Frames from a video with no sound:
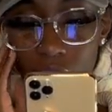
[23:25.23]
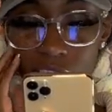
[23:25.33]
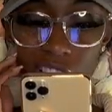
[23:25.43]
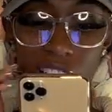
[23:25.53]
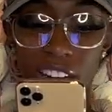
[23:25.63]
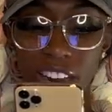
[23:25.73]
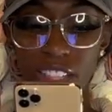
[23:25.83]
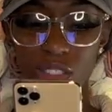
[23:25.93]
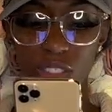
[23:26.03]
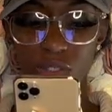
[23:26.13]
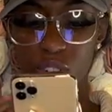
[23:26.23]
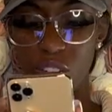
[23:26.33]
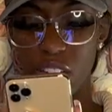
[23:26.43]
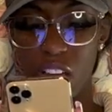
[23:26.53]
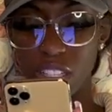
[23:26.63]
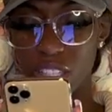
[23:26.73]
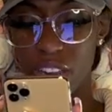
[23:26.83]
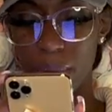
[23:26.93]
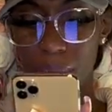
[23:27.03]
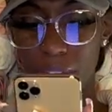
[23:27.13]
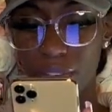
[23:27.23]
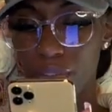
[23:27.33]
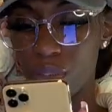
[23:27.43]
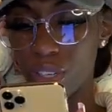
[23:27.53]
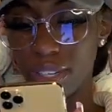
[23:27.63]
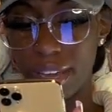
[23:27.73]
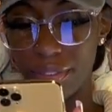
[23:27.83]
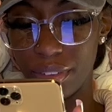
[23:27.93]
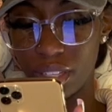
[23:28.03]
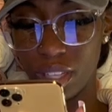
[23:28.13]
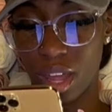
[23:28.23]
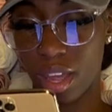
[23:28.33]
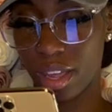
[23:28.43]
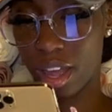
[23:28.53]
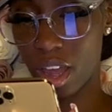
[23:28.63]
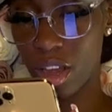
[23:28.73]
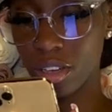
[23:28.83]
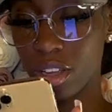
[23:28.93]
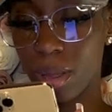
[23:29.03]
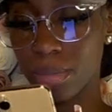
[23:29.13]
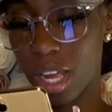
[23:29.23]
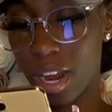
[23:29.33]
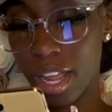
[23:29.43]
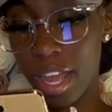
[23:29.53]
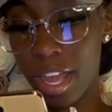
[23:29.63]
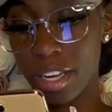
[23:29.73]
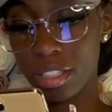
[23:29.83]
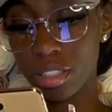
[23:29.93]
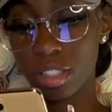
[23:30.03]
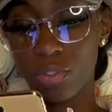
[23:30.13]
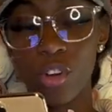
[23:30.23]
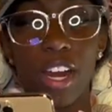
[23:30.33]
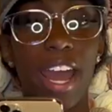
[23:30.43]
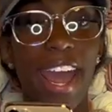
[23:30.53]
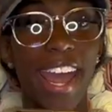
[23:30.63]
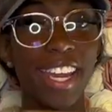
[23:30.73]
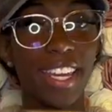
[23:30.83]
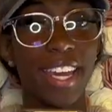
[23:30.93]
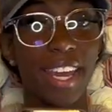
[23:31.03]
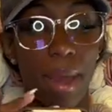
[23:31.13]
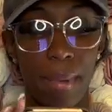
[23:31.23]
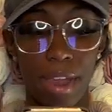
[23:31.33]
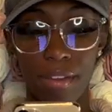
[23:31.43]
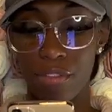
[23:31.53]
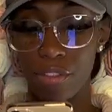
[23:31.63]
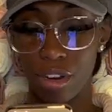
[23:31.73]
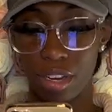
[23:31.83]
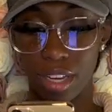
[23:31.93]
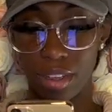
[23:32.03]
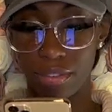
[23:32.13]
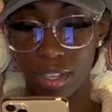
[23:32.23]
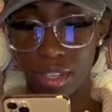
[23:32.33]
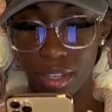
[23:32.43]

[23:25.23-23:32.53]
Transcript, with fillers: Y'all know this was four dollars and I paid four eleven. Like, oh no, I'm sorry. This was four eighty and I paid four eleven.